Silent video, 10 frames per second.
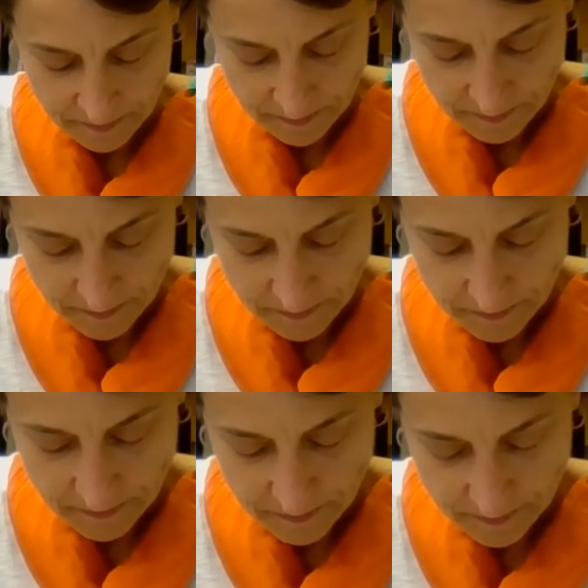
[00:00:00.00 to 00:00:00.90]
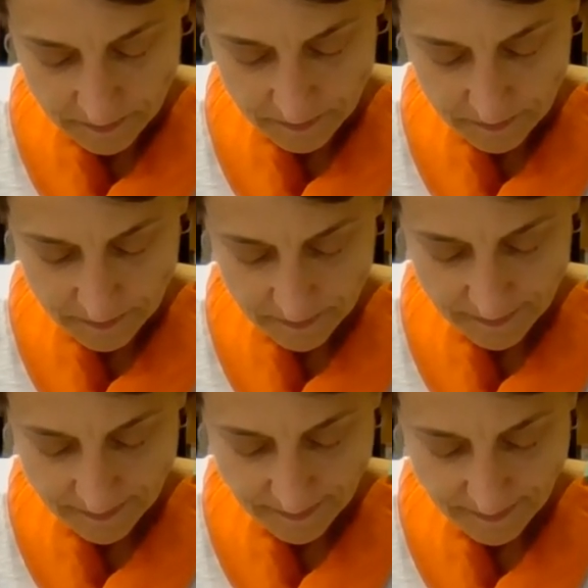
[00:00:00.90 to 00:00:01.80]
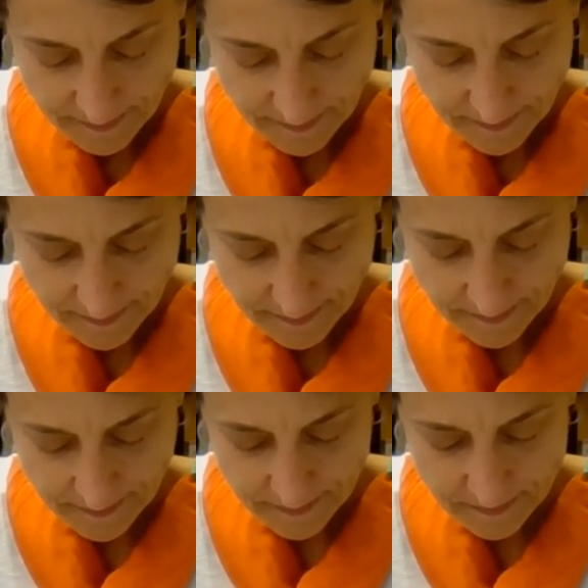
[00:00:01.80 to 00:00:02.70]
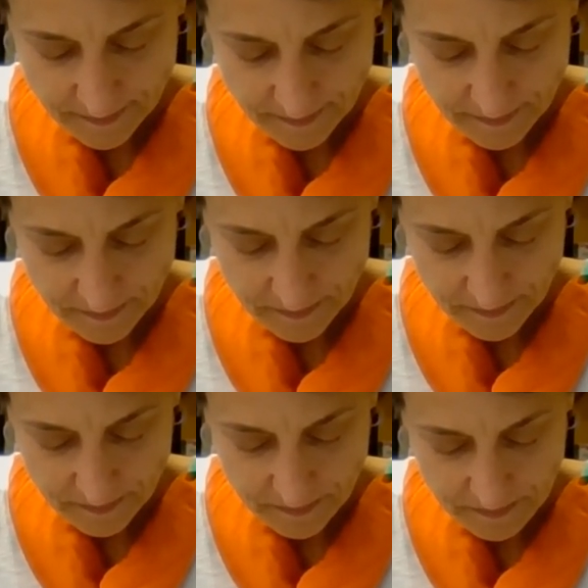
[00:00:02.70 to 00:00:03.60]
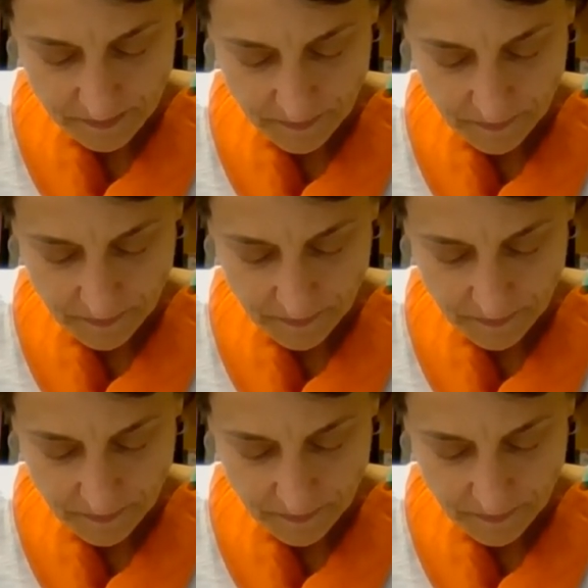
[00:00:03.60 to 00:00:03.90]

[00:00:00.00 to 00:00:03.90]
Nothing is said.